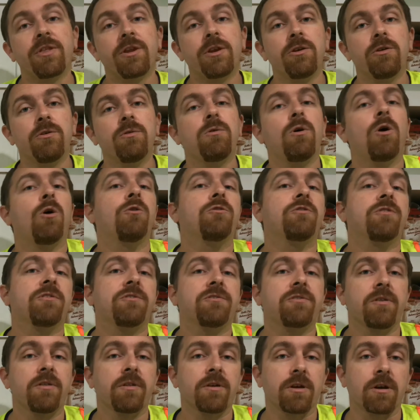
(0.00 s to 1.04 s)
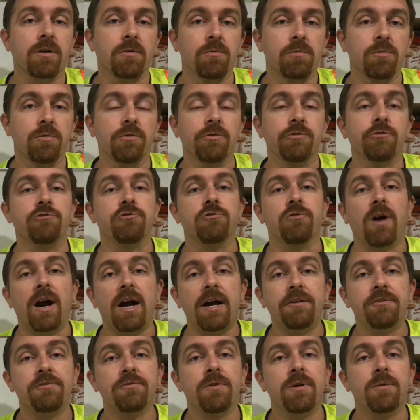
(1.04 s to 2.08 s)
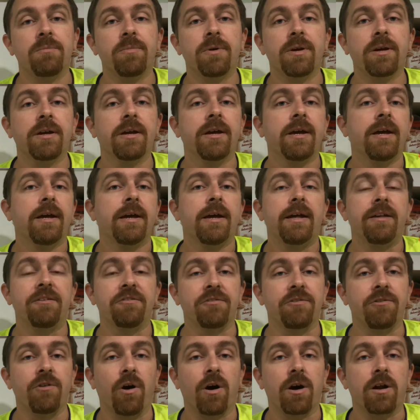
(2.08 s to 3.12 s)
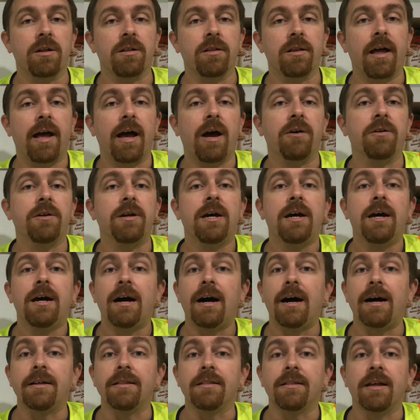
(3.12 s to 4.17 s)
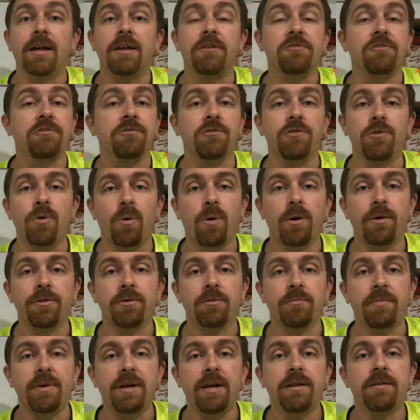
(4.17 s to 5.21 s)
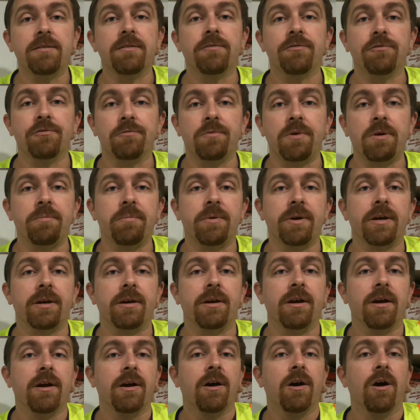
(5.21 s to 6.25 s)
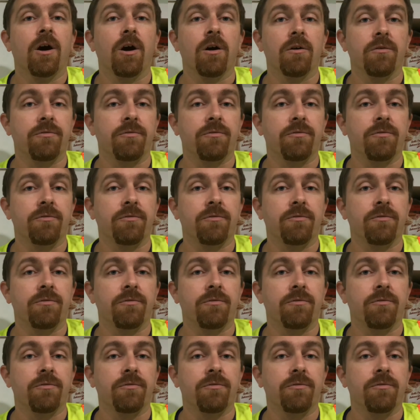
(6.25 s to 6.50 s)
the new OSHA Silica rule, dry sweeping is not allowed unless no other means of sweeping are